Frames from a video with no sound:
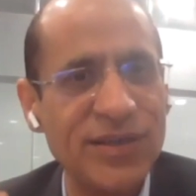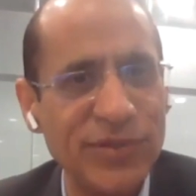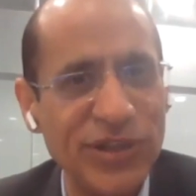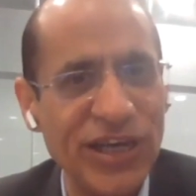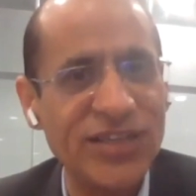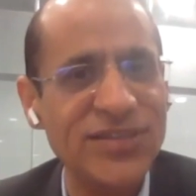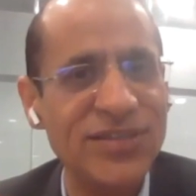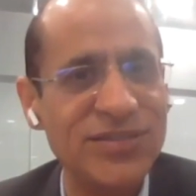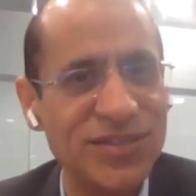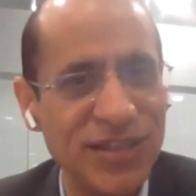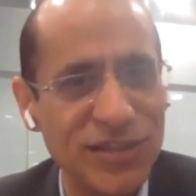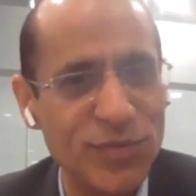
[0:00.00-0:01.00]

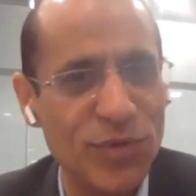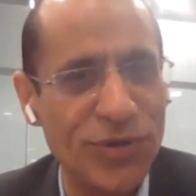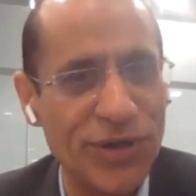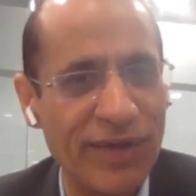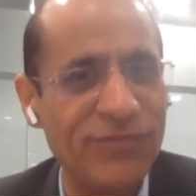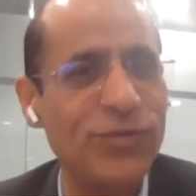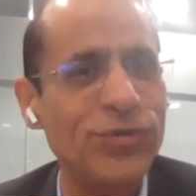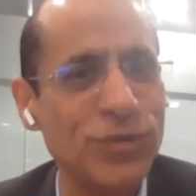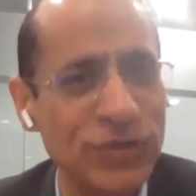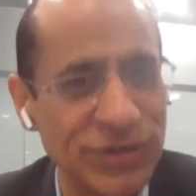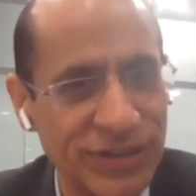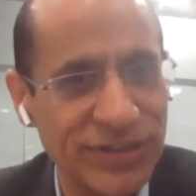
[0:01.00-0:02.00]
communication skills program for
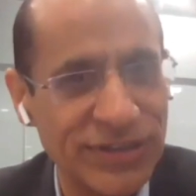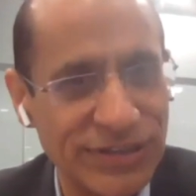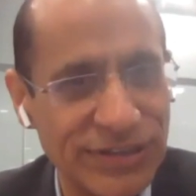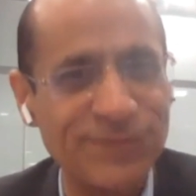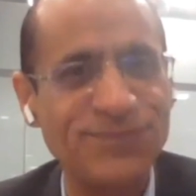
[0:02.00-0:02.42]
those nurses.